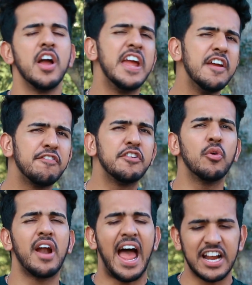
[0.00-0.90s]
If
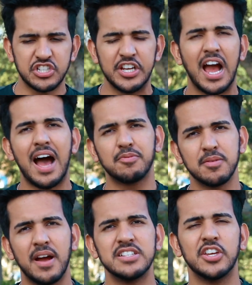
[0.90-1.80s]
you're actually
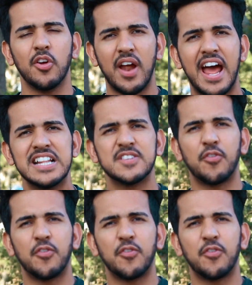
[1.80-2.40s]
optimizing your ads